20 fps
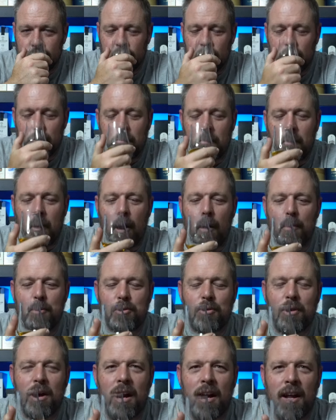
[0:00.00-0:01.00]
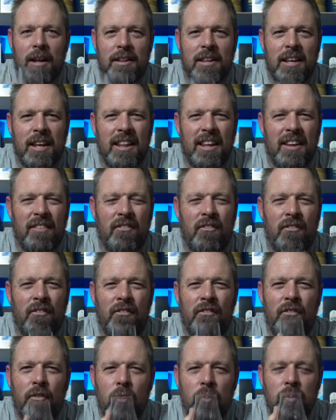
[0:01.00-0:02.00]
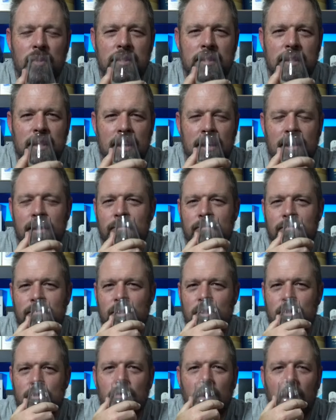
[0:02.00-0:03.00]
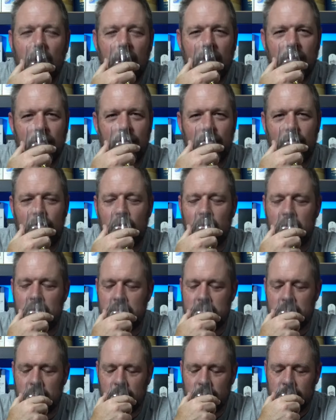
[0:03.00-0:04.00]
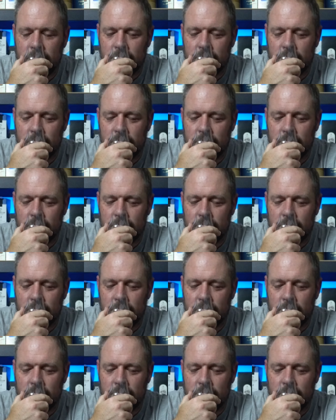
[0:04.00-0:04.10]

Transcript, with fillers: just pops right out there that fruity dried fruit